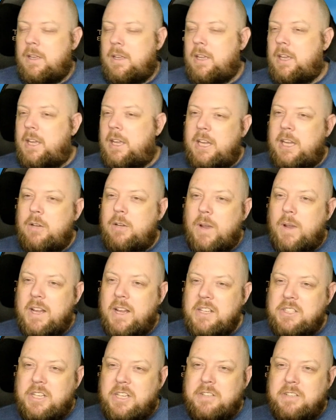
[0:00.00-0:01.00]
He raised
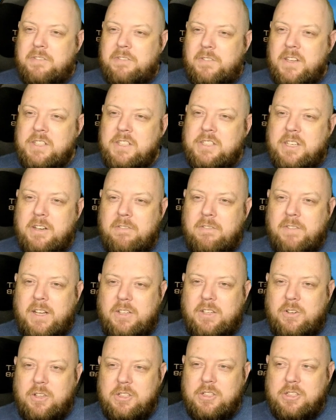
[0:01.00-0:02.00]
his fist in a
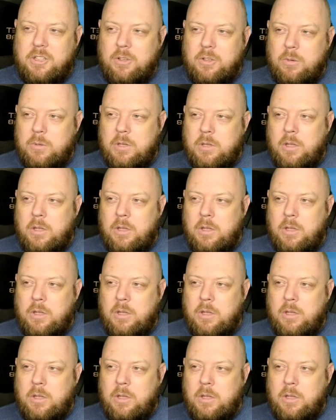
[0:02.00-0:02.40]
victory salute.